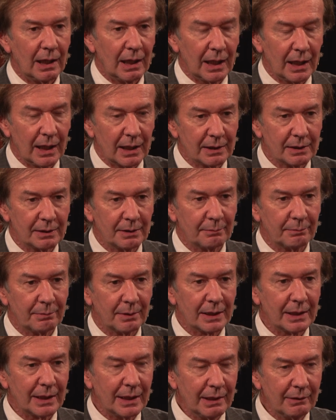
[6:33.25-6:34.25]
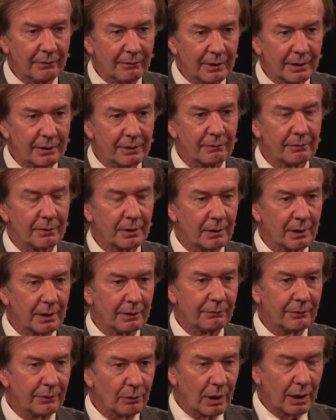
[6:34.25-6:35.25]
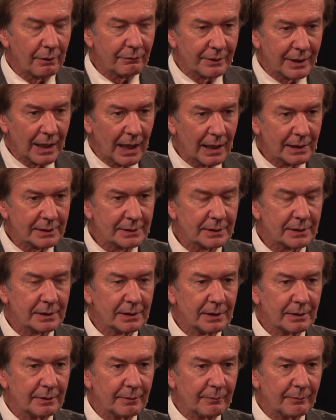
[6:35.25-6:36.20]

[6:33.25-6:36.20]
But even if you have that,